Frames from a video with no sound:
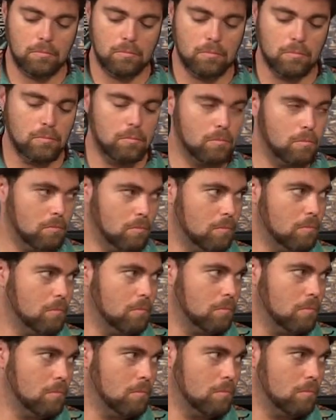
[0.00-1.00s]

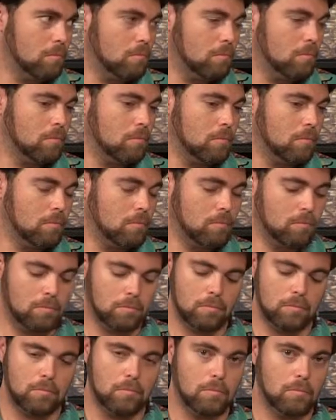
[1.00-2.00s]

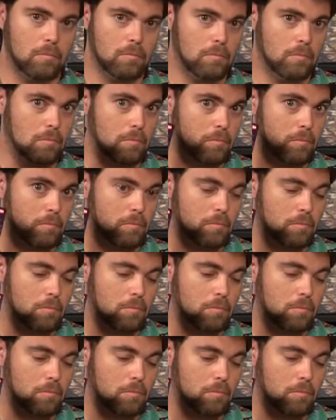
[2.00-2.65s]
No words are spoken by the person on screen.